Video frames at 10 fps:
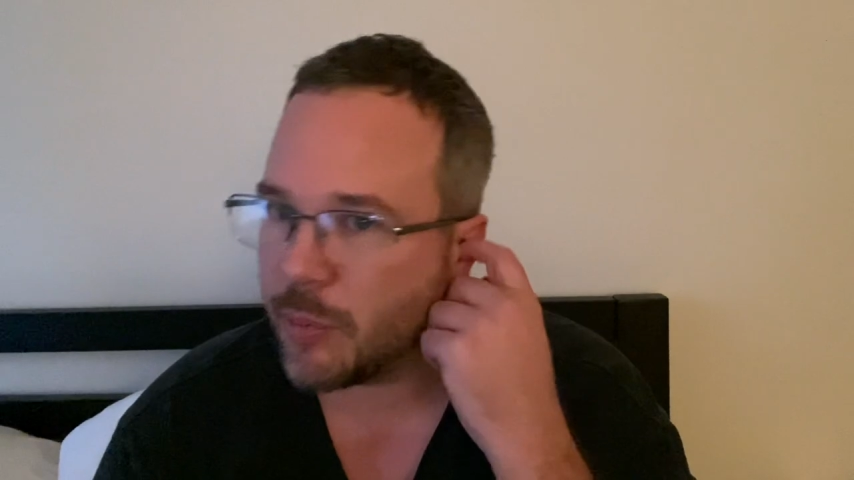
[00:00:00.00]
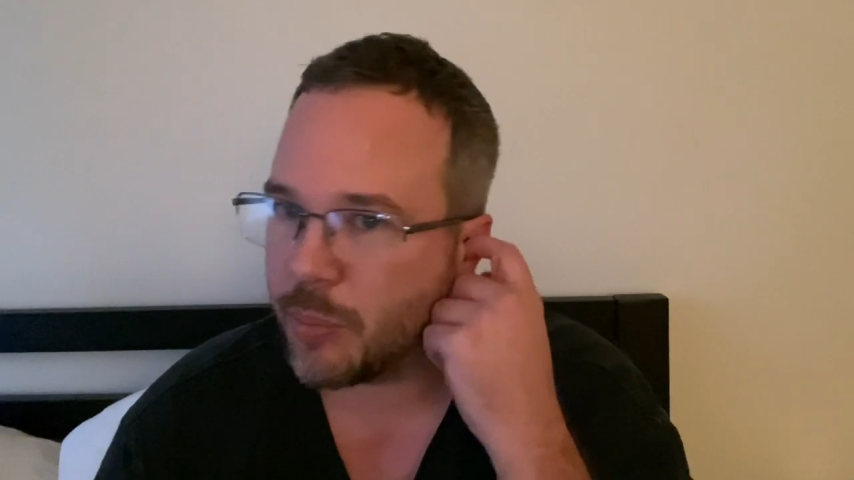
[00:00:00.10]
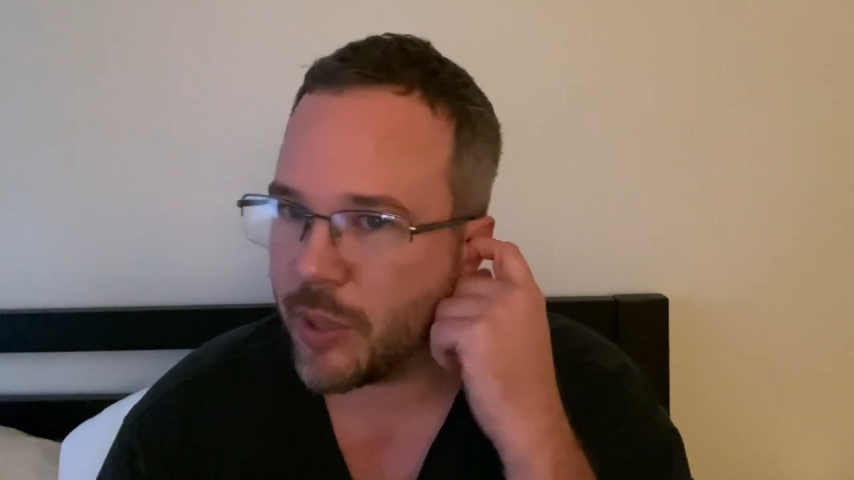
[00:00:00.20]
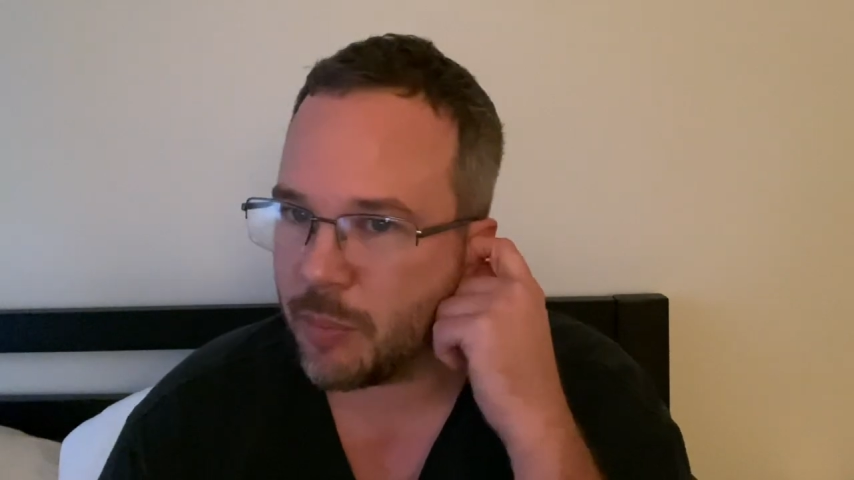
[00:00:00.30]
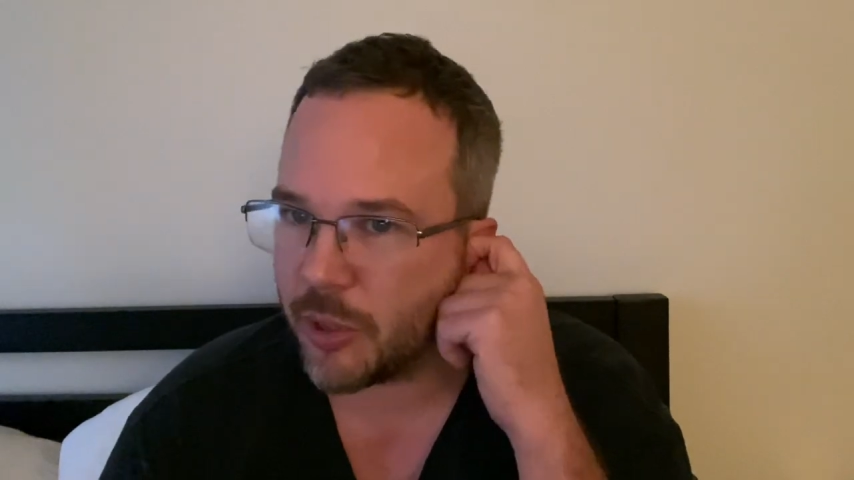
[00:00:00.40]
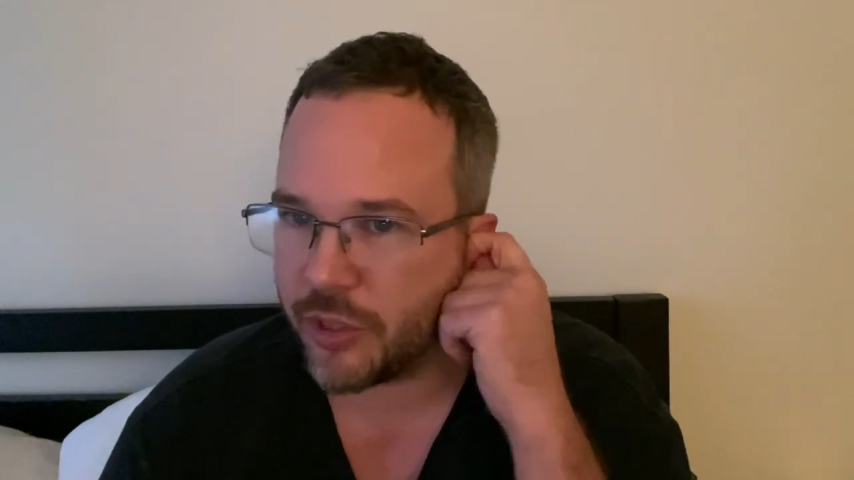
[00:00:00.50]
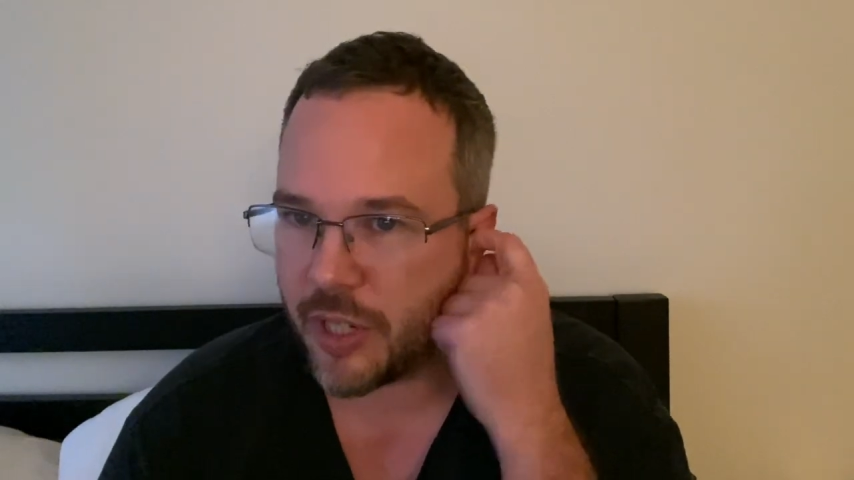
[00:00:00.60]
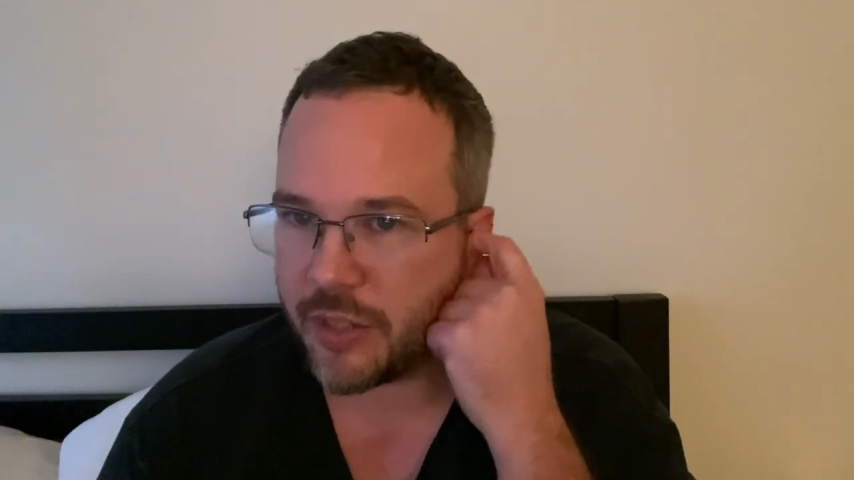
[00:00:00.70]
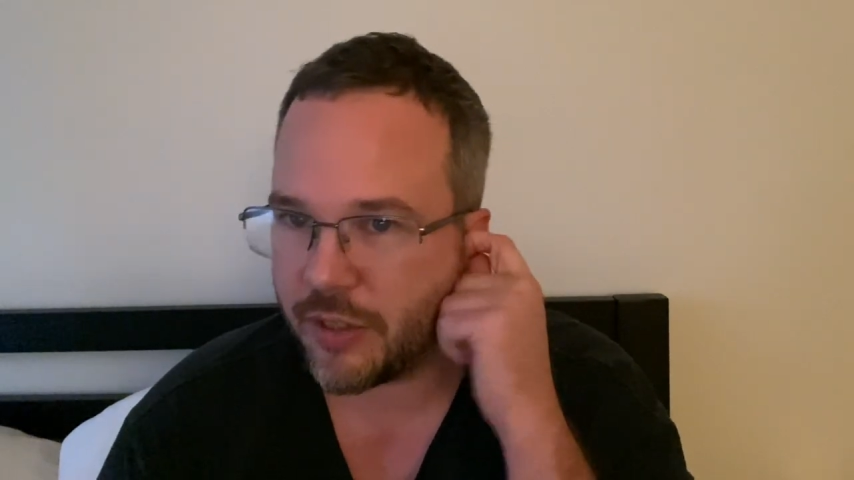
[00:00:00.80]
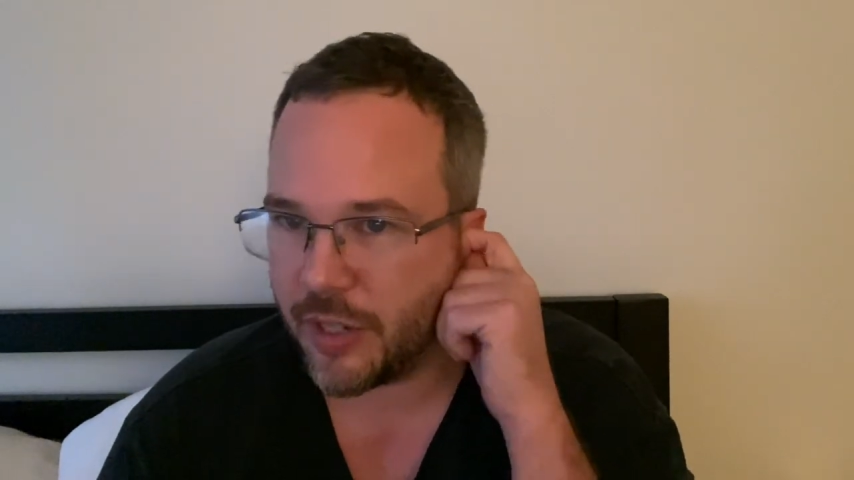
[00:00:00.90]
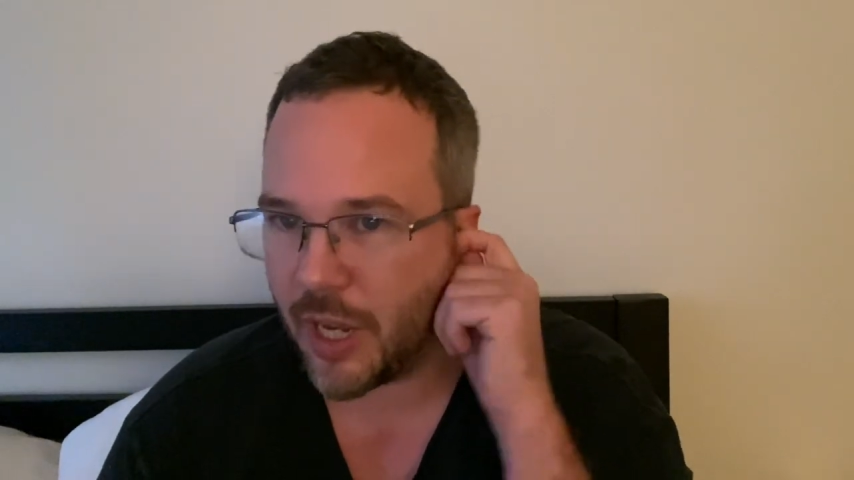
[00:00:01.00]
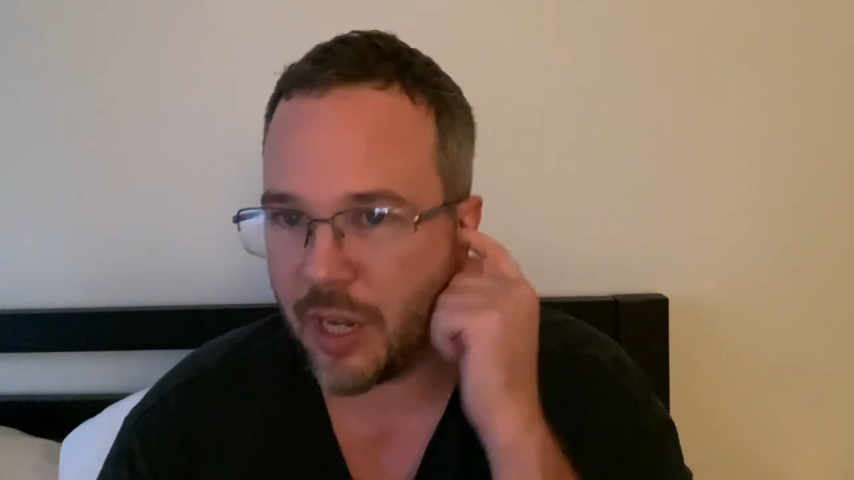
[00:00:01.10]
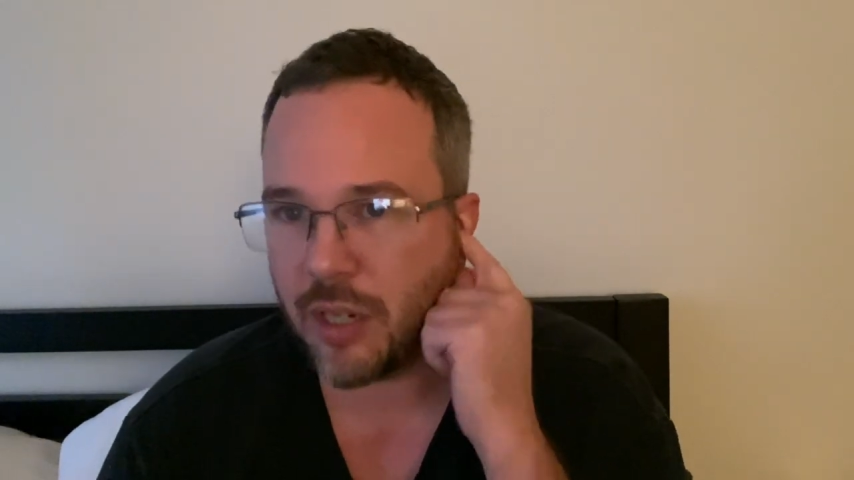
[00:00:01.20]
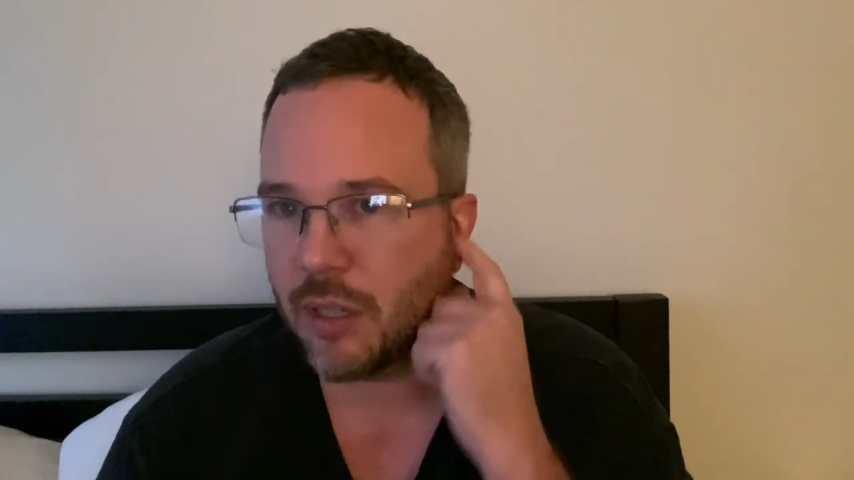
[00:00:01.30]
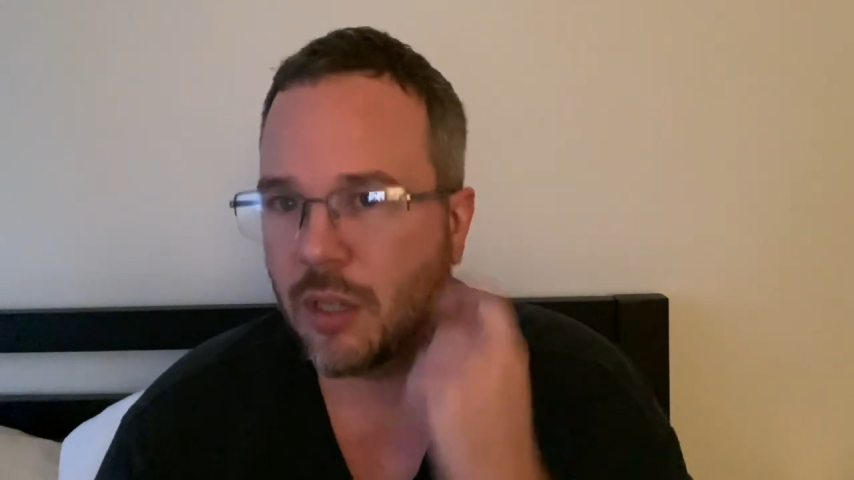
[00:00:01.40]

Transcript: pretty much say today.